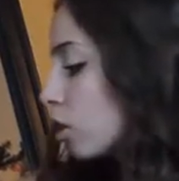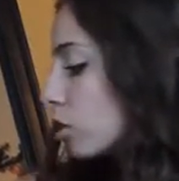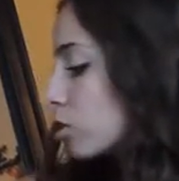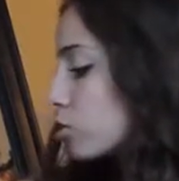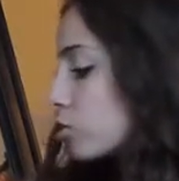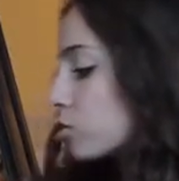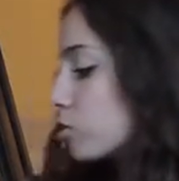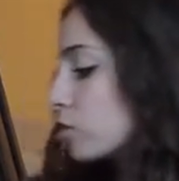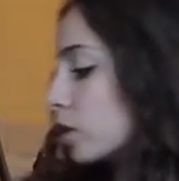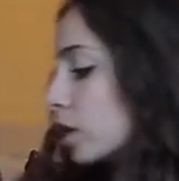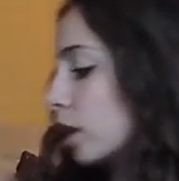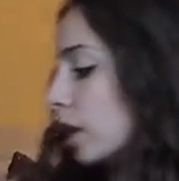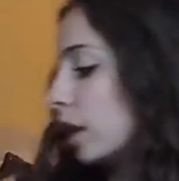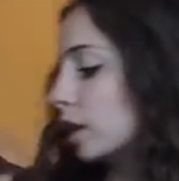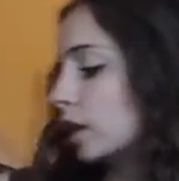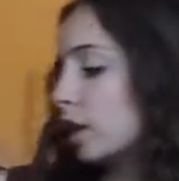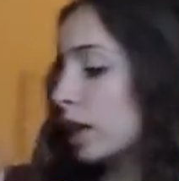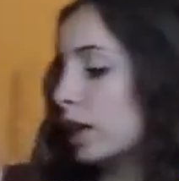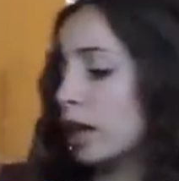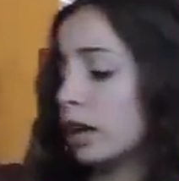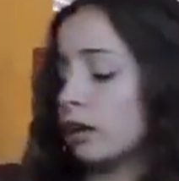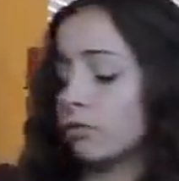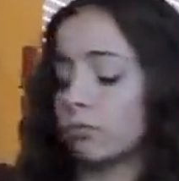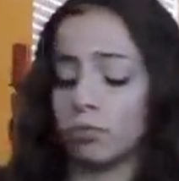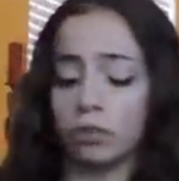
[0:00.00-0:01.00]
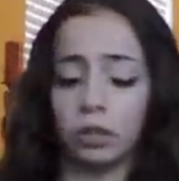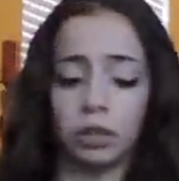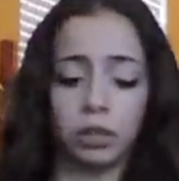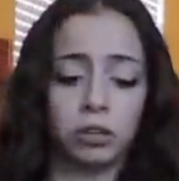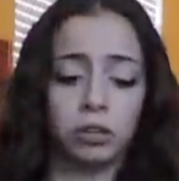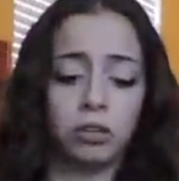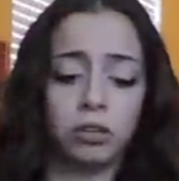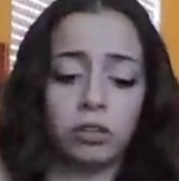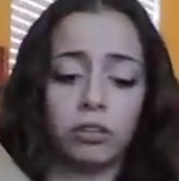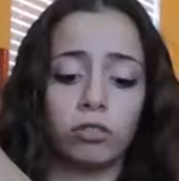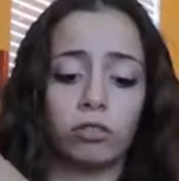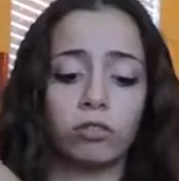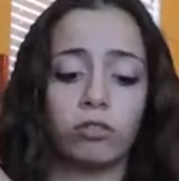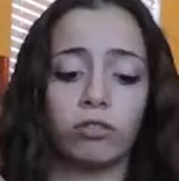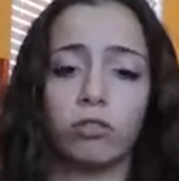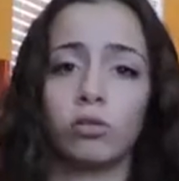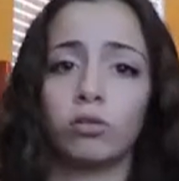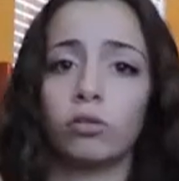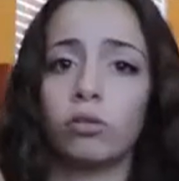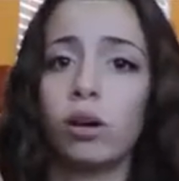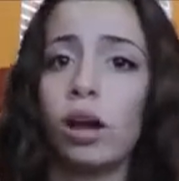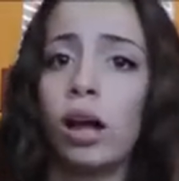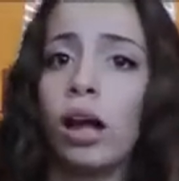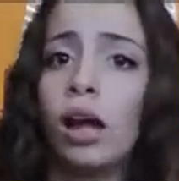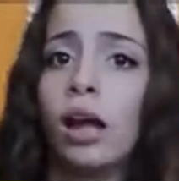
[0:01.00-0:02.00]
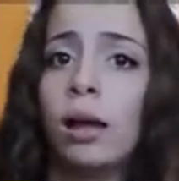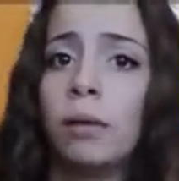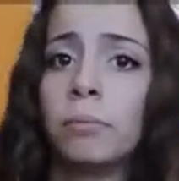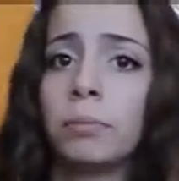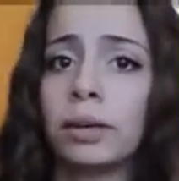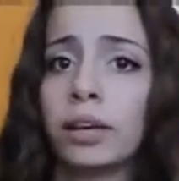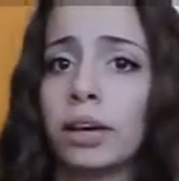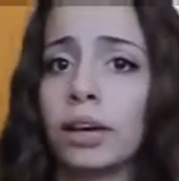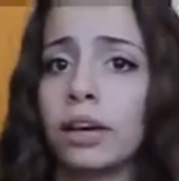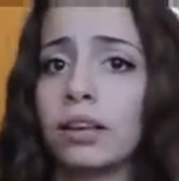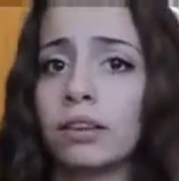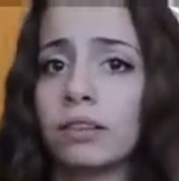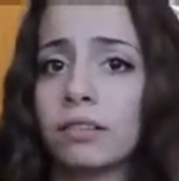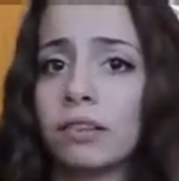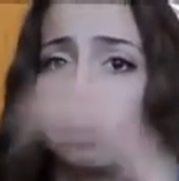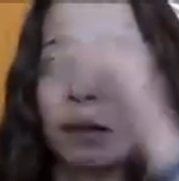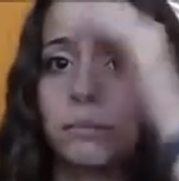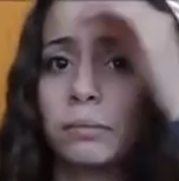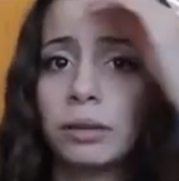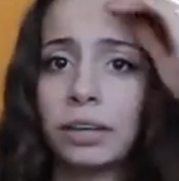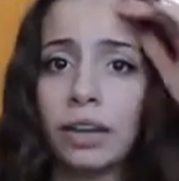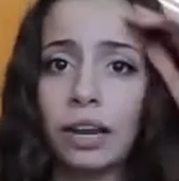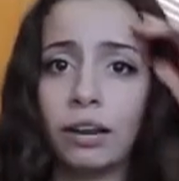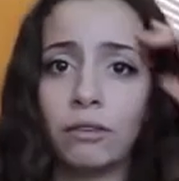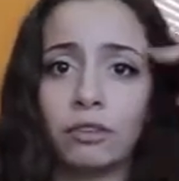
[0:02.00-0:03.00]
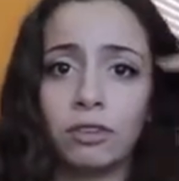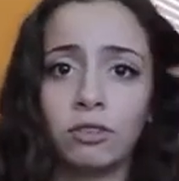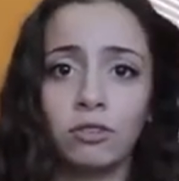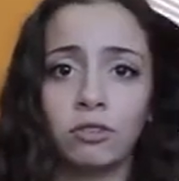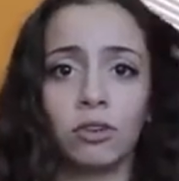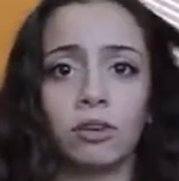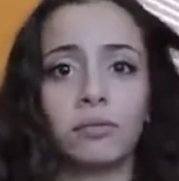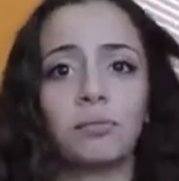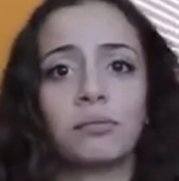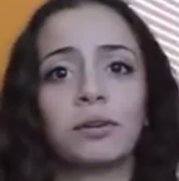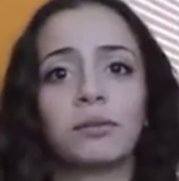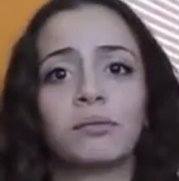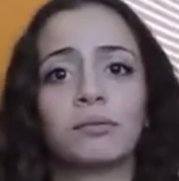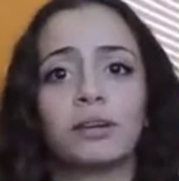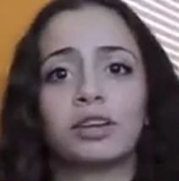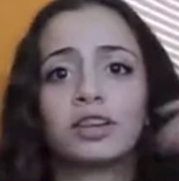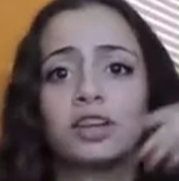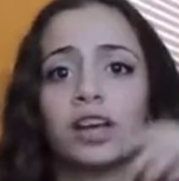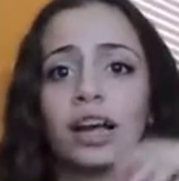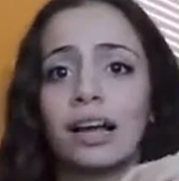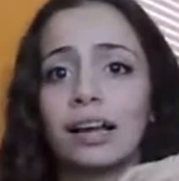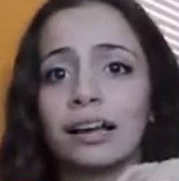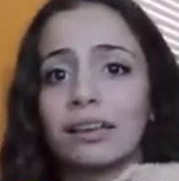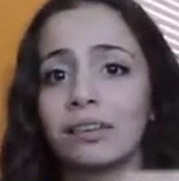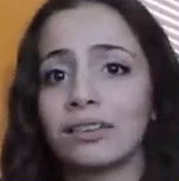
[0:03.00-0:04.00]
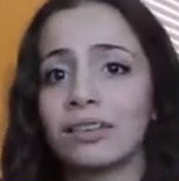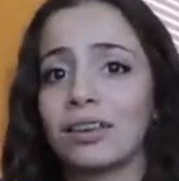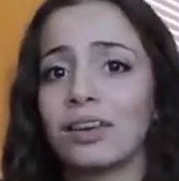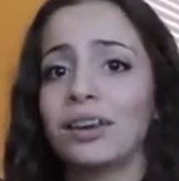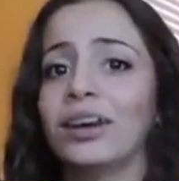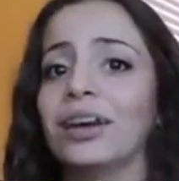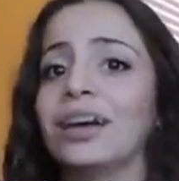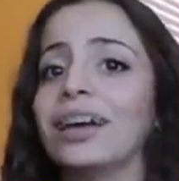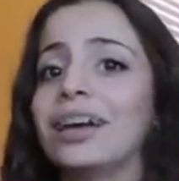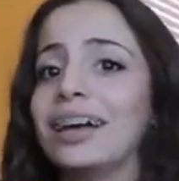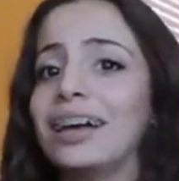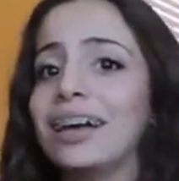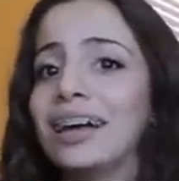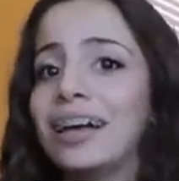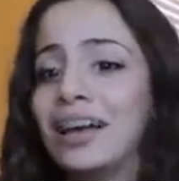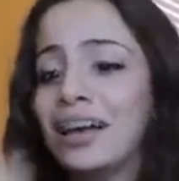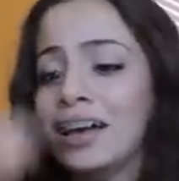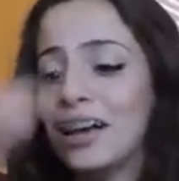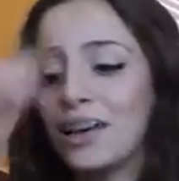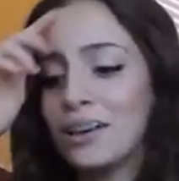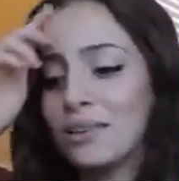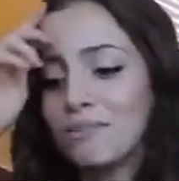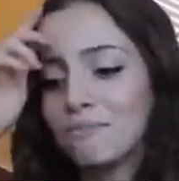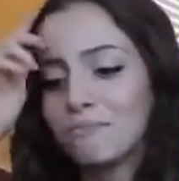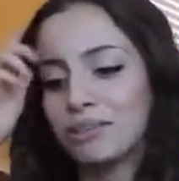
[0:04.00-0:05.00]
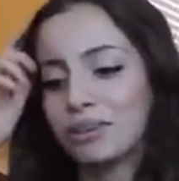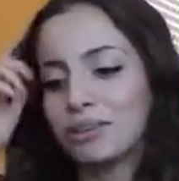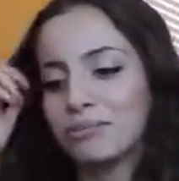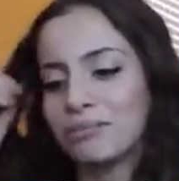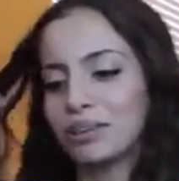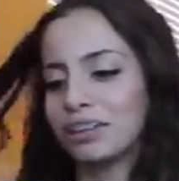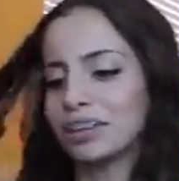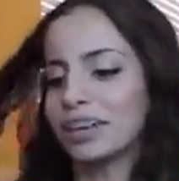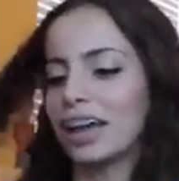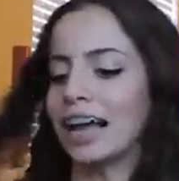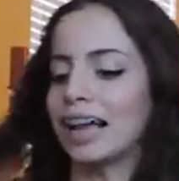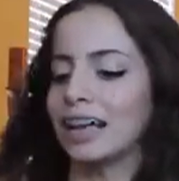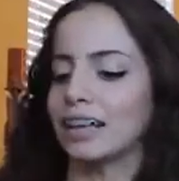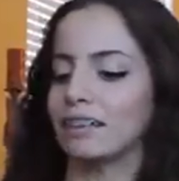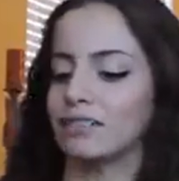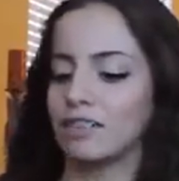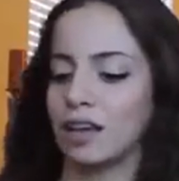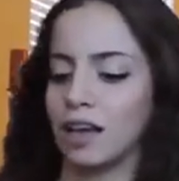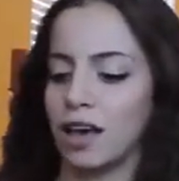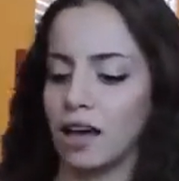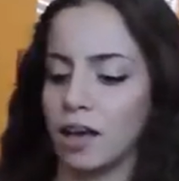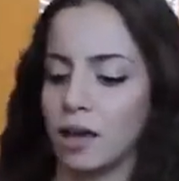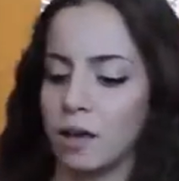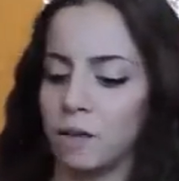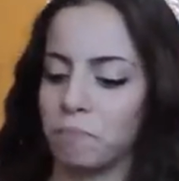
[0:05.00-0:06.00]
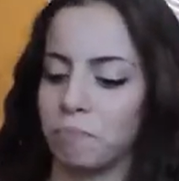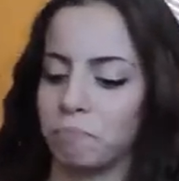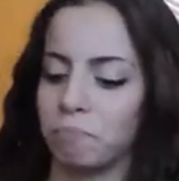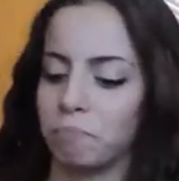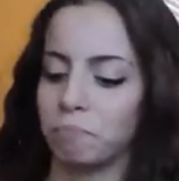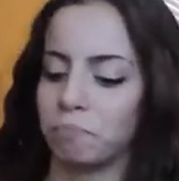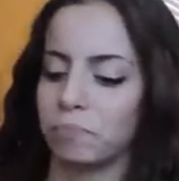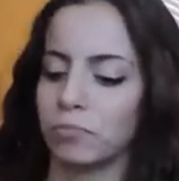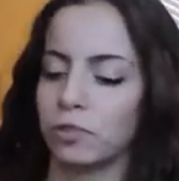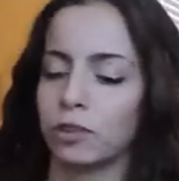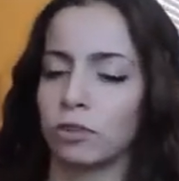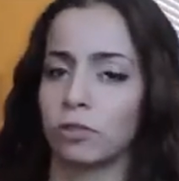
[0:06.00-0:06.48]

Hollister, and they had really good deals too, because I mean every store pretty much has pretty much has um,